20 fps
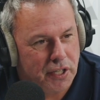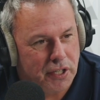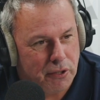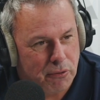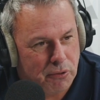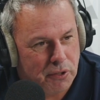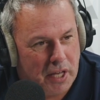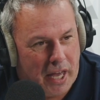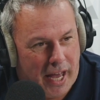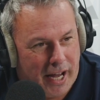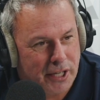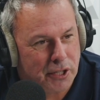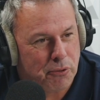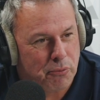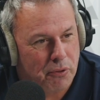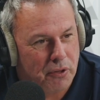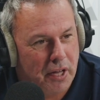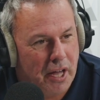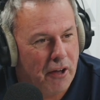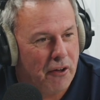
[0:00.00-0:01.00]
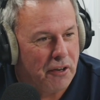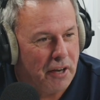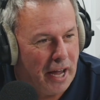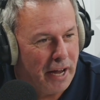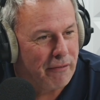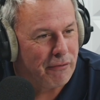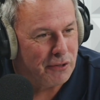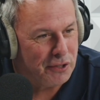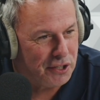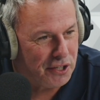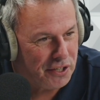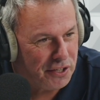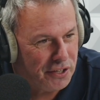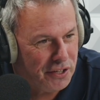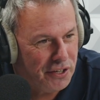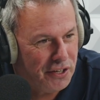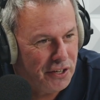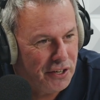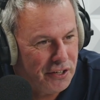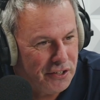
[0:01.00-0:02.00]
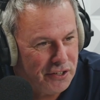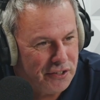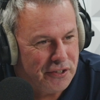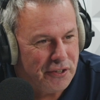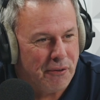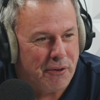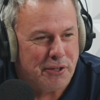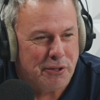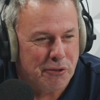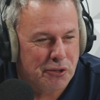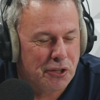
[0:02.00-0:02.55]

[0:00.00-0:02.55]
they used actual Allen Iverson to do it.